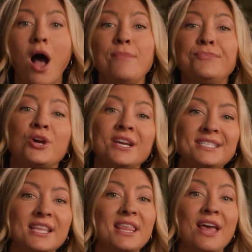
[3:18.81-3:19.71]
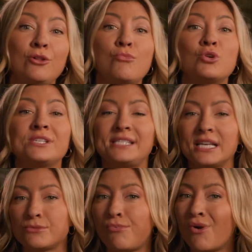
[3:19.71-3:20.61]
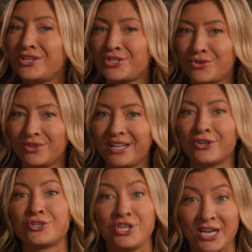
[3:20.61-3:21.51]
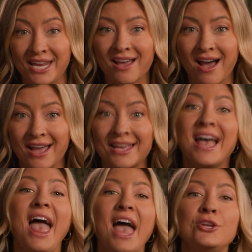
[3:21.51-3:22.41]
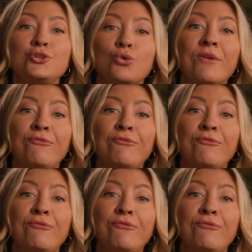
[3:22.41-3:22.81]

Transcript: upgrade to the Ilmor 6.2-liter GDI and enjoy